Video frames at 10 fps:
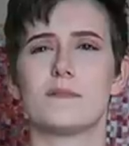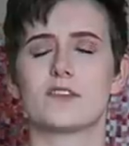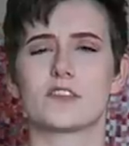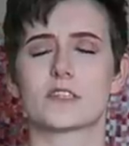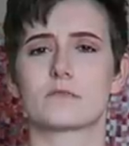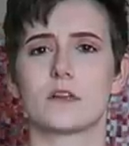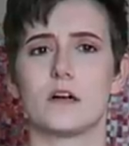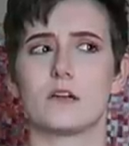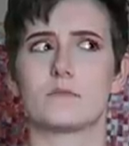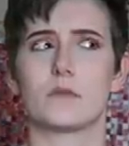Maybe they're just
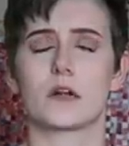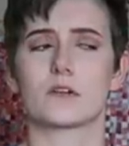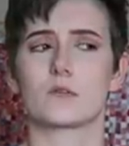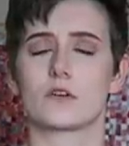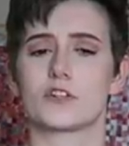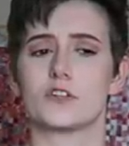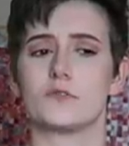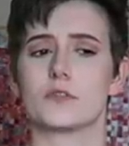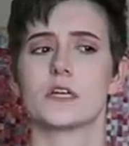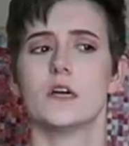called parkour
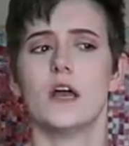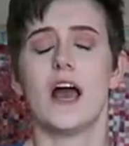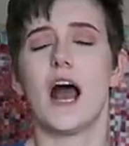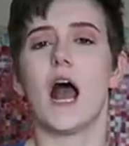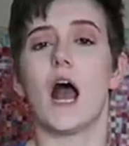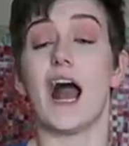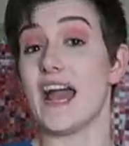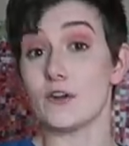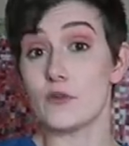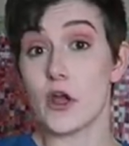shoes.
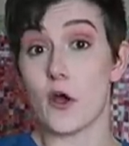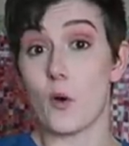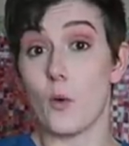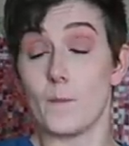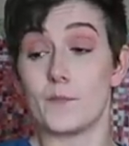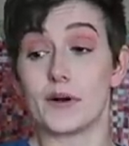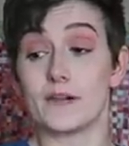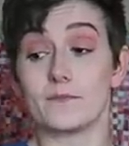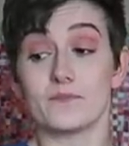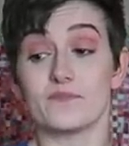I don't know,
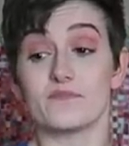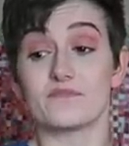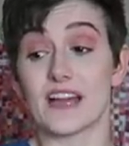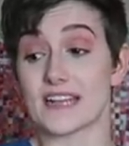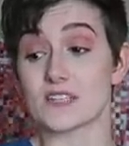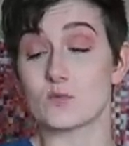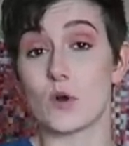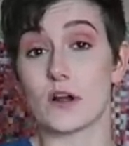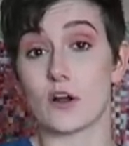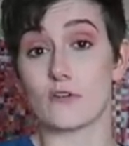but that's
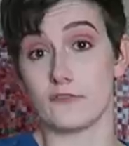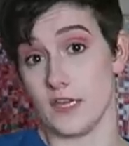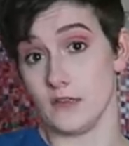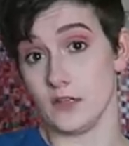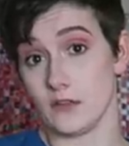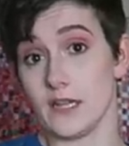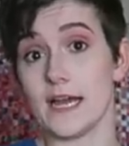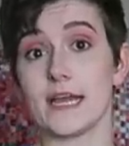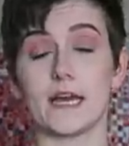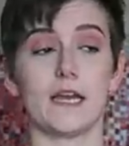what her feet look
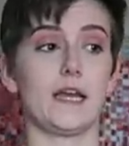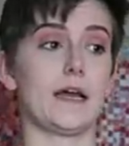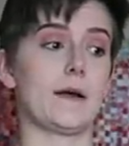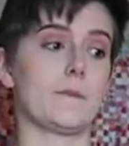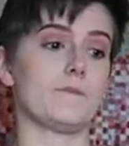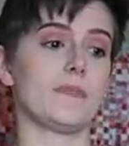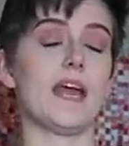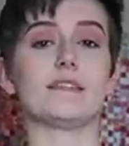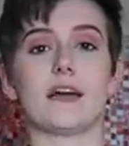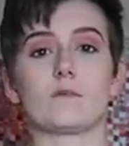like. And
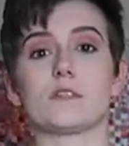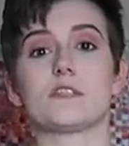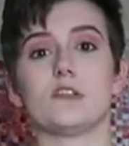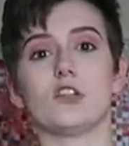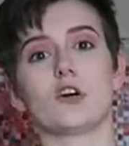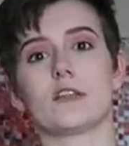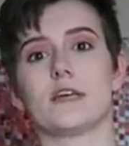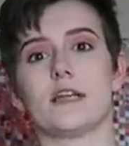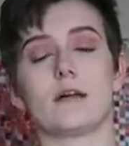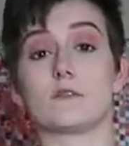that was the look
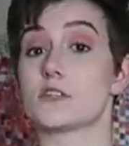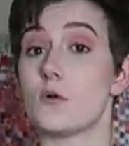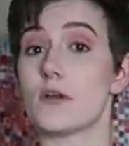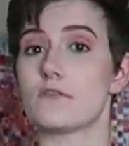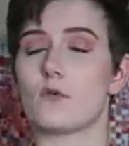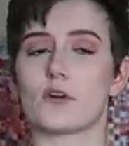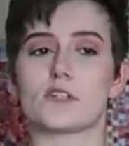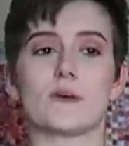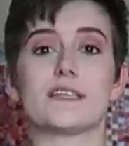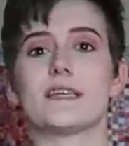that I was going for.
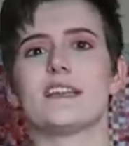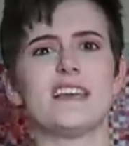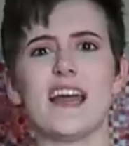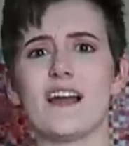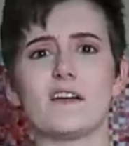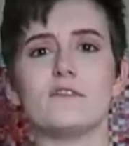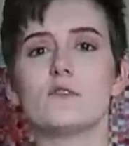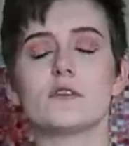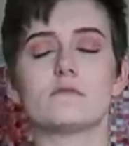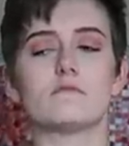So I said, yeah, if you
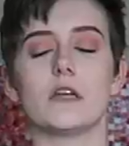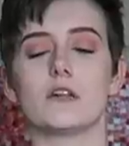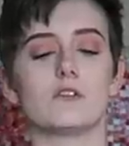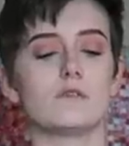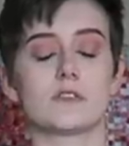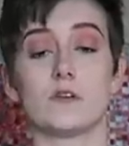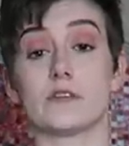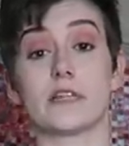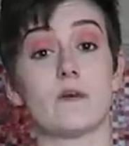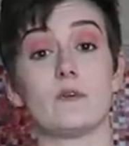can include
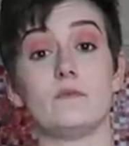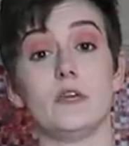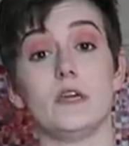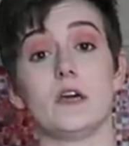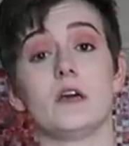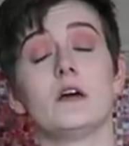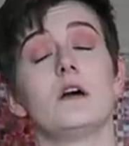soles, that would be